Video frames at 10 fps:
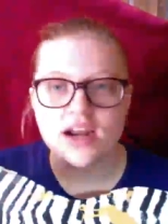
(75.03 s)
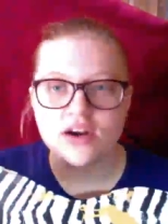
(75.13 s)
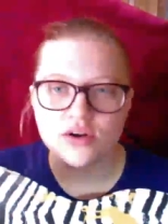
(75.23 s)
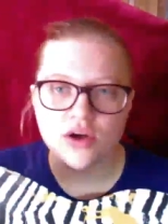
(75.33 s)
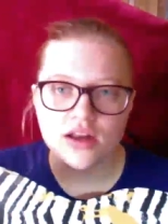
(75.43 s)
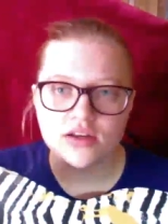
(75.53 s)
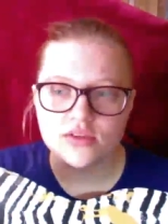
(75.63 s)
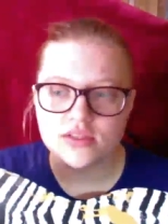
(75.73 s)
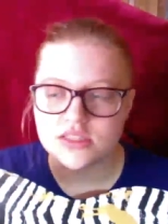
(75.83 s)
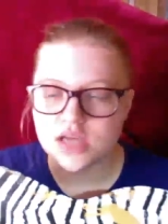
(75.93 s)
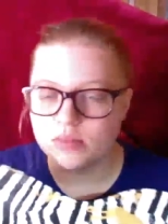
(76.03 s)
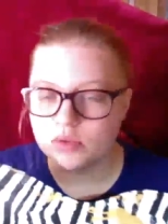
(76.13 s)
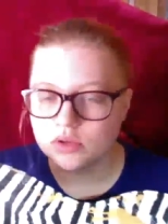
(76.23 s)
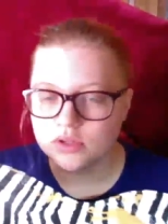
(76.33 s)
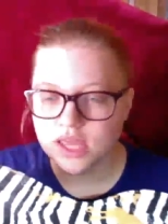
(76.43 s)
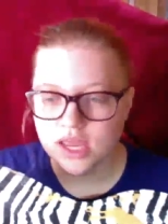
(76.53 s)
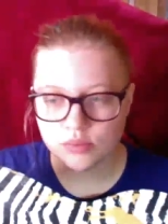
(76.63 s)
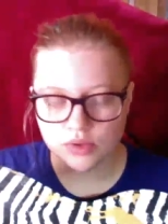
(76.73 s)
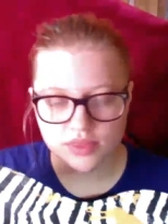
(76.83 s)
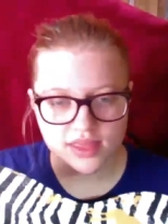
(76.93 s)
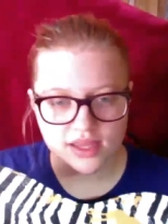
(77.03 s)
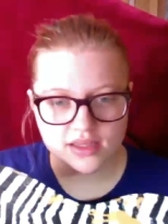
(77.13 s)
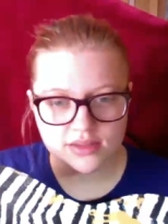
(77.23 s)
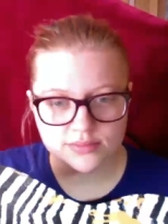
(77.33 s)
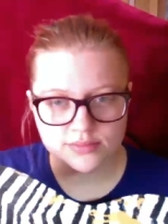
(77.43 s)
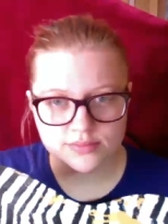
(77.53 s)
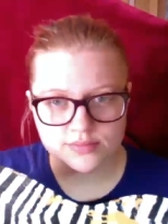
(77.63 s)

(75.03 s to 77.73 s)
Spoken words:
And I don't know how to do the double camera thing.